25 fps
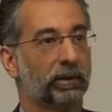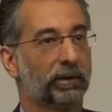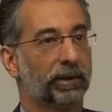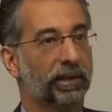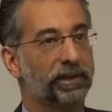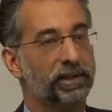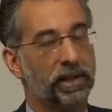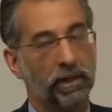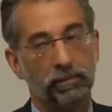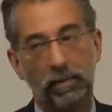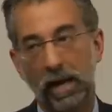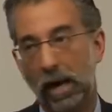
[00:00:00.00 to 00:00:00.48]

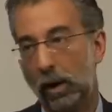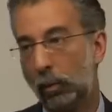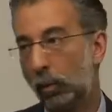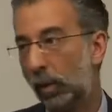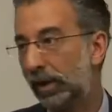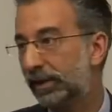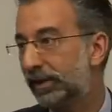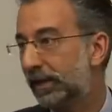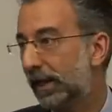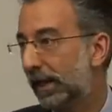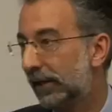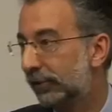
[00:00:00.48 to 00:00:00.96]
They somehow
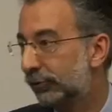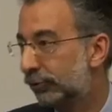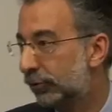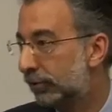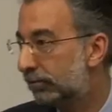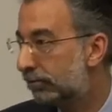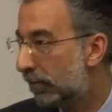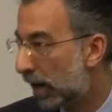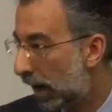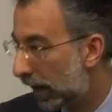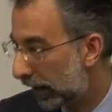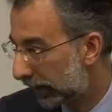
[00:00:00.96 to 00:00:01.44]
went the
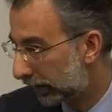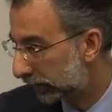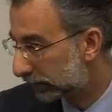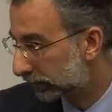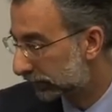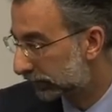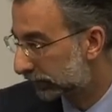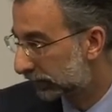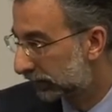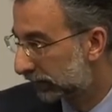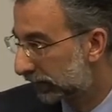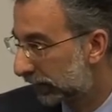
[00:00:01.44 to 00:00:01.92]
extra mile,
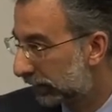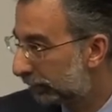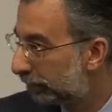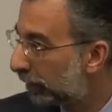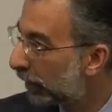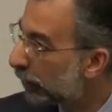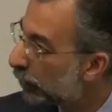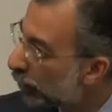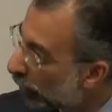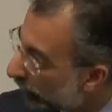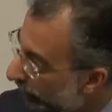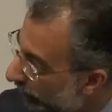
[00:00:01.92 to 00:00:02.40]

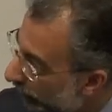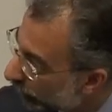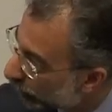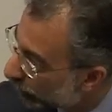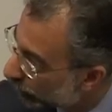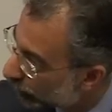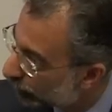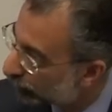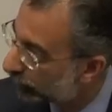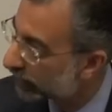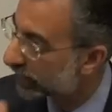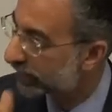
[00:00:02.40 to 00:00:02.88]
but not for
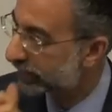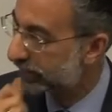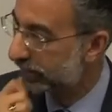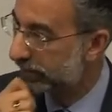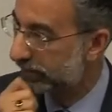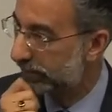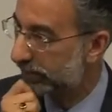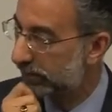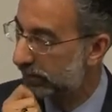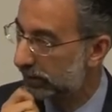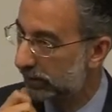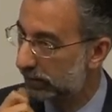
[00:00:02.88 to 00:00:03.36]
good
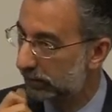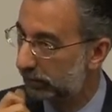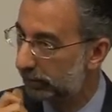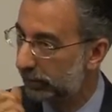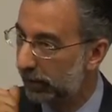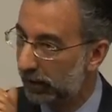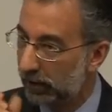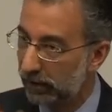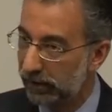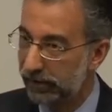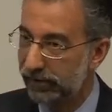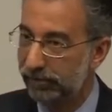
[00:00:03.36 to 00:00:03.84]
reasons,
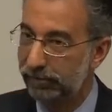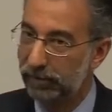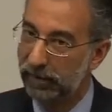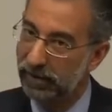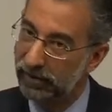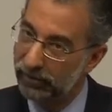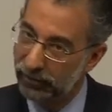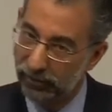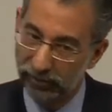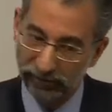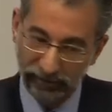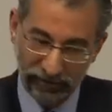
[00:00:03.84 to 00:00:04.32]
because
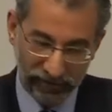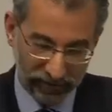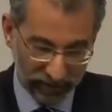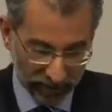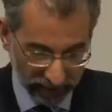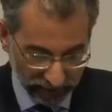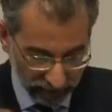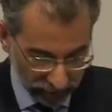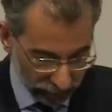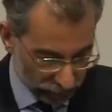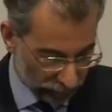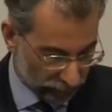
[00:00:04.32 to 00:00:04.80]
police officers,
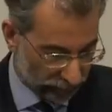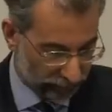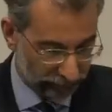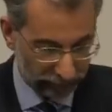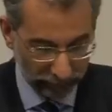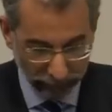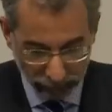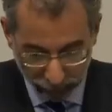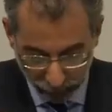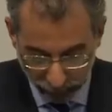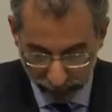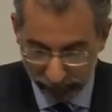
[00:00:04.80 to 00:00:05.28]
I knew
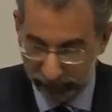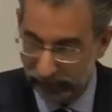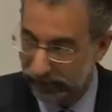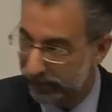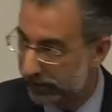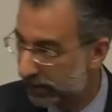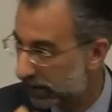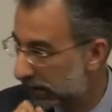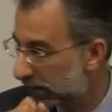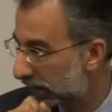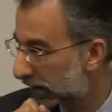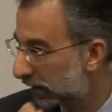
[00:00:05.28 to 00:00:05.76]
from
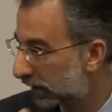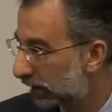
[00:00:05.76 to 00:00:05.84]
rumours,